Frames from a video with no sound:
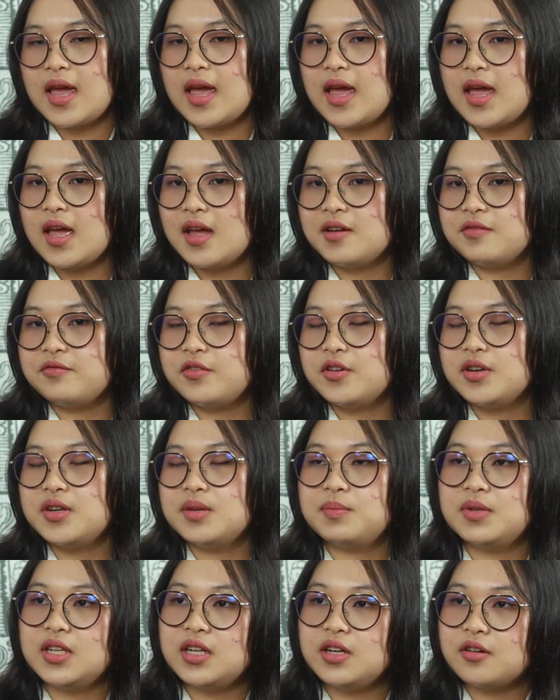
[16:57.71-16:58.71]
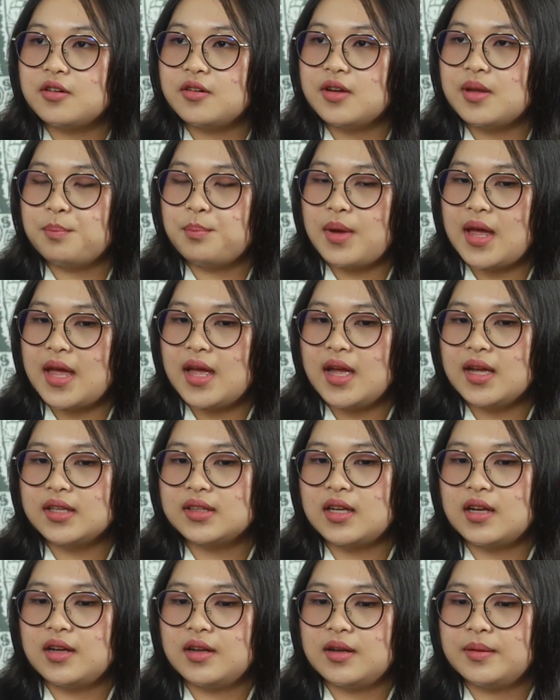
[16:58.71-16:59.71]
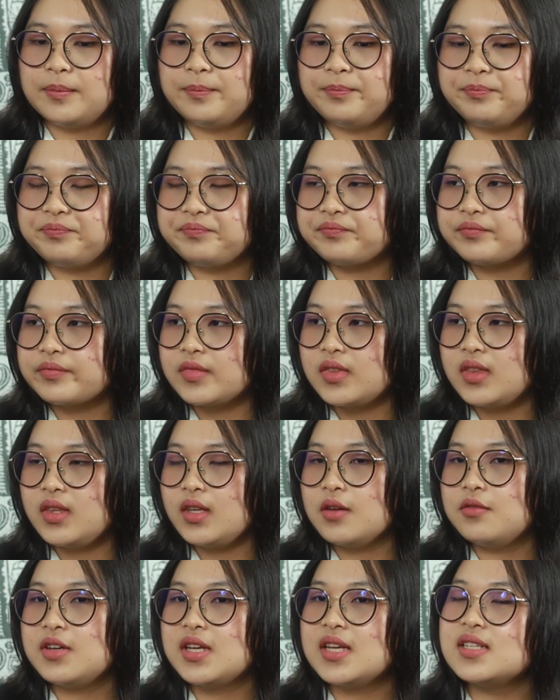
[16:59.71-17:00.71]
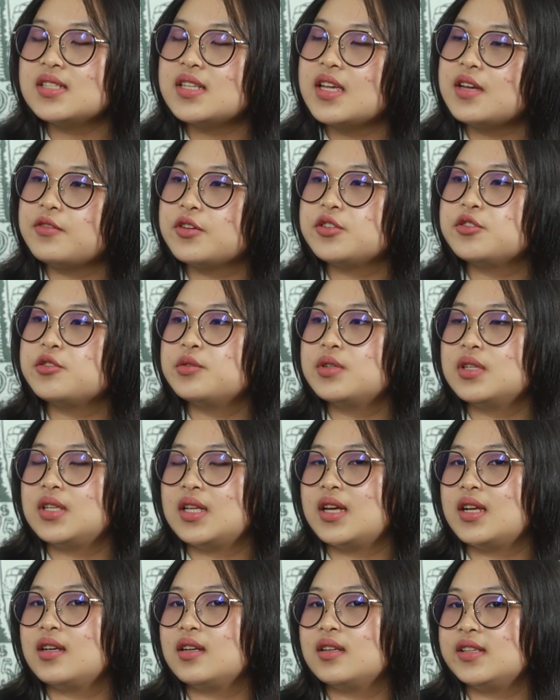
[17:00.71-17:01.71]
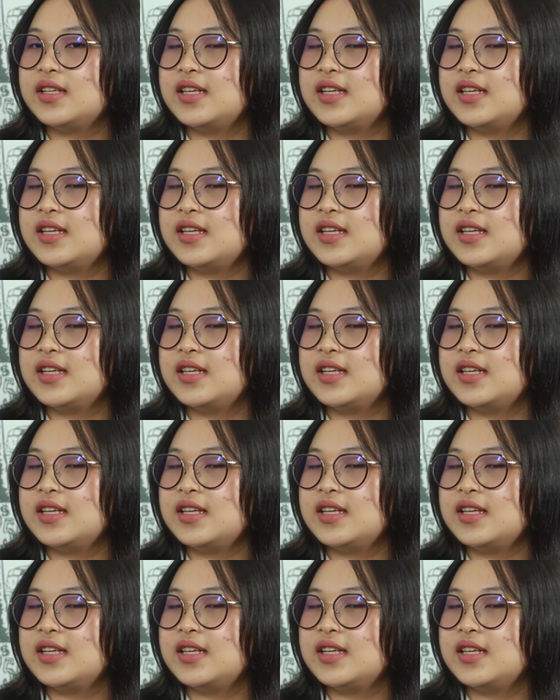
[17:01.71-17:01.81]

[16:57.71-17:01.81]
And for the political impact, we can say for sure that